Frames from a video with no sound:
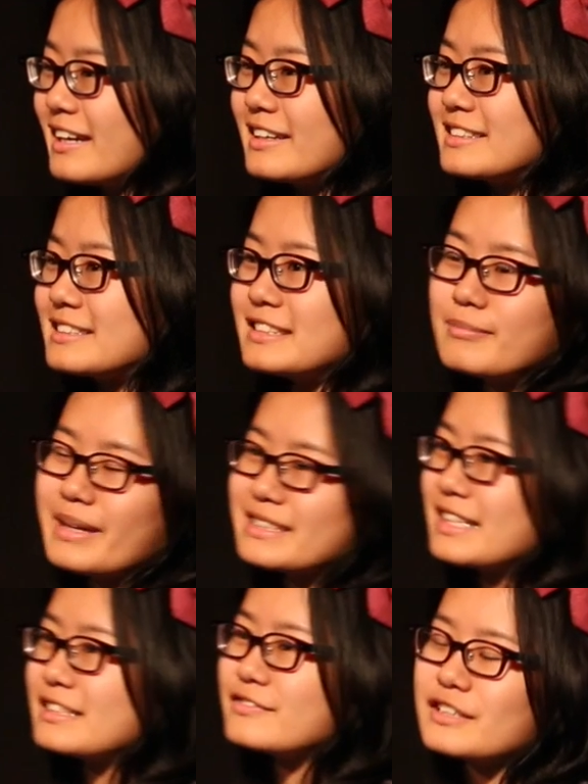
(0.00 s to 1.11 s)
it just didn't make
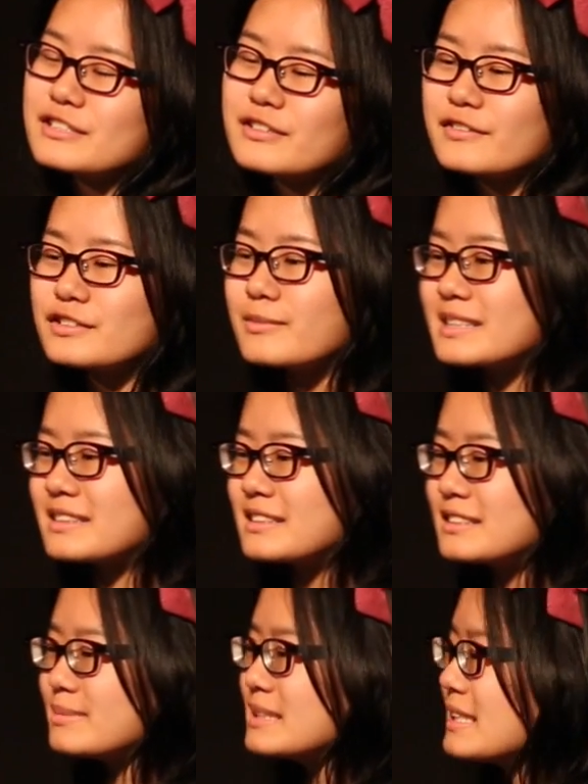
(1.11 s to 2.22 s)
sense for us to have so much
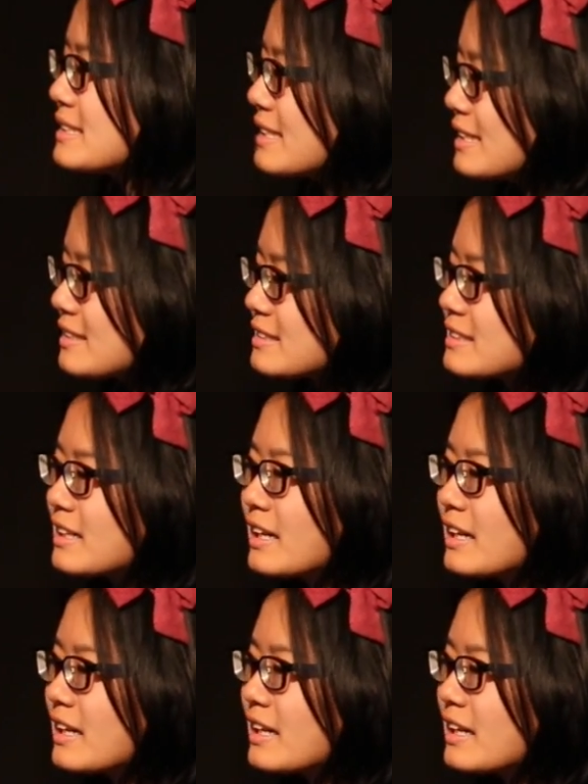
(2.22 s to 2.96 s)
custom CSS.